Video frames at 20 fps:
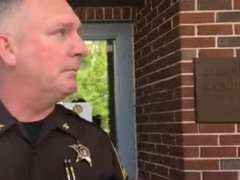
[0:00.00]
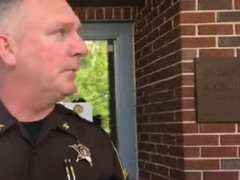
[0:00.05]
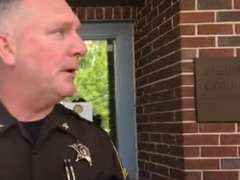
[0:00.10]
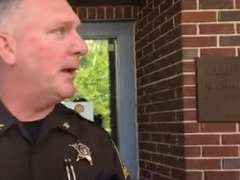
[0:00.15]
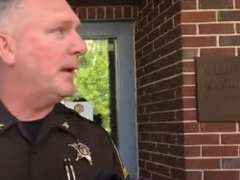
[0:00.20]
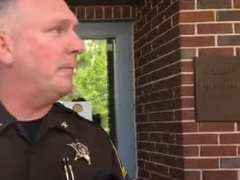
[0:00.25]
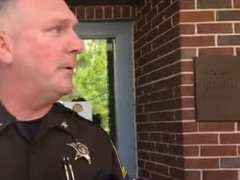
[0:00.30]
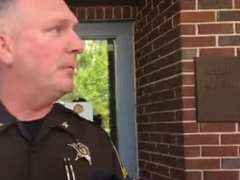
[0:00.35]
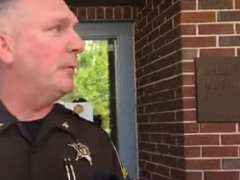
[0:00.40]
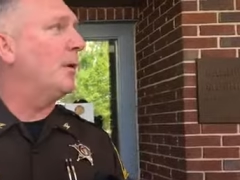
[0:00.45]

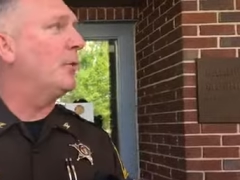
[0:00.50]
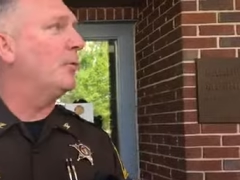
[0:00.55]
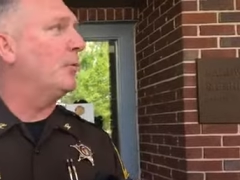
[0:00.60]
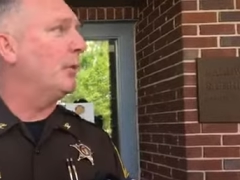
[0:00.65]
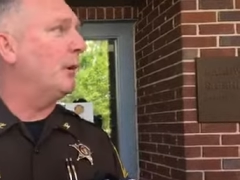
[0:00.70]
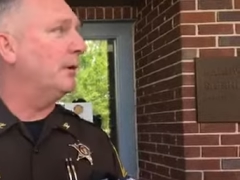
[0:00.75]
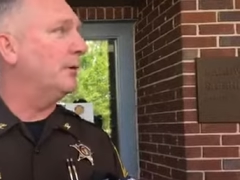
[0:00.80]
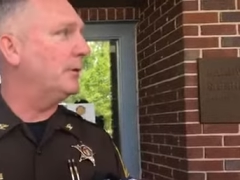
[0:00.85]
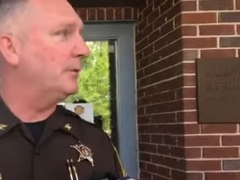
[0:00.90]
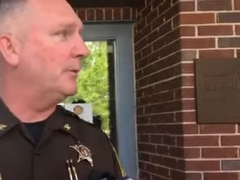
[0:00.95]
happened both
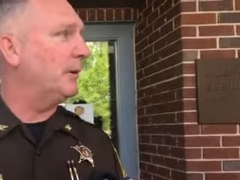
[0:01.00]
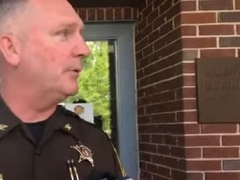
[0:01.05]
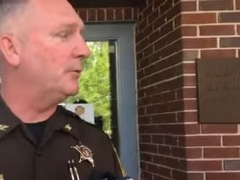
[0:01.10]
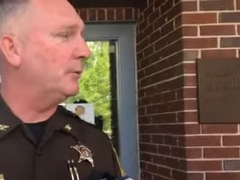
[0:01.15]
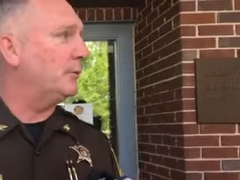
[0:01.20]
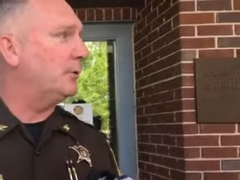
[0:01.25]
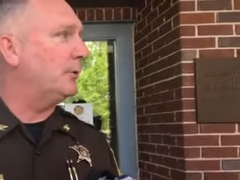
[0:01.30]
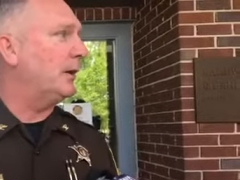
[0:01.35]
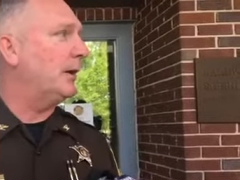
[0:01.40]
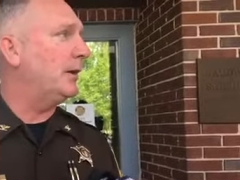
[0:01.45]
ways, if that's
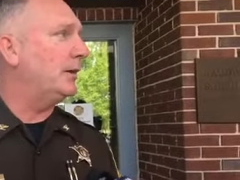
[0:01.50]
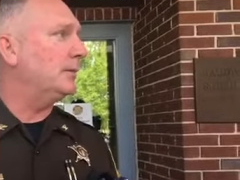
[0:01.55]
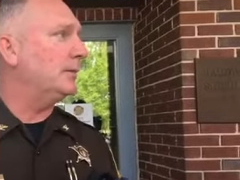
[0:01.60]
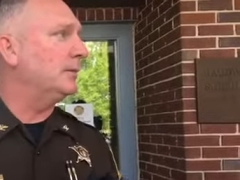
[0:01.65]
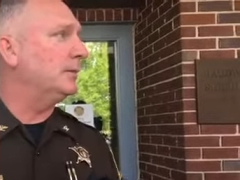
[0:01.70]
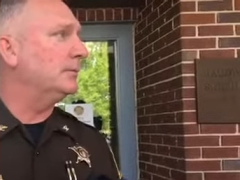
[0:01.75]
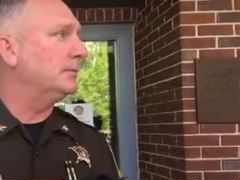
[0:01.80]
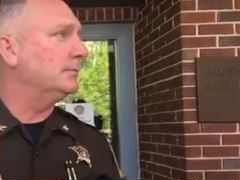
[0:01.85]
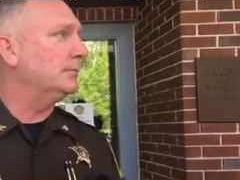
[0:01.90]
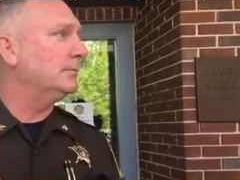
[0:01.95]
what you're
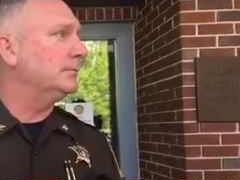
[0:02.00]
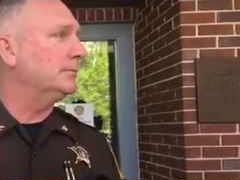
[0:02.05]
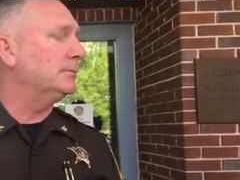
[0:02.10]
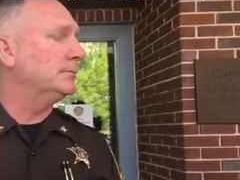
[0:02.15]
asking. Yeah.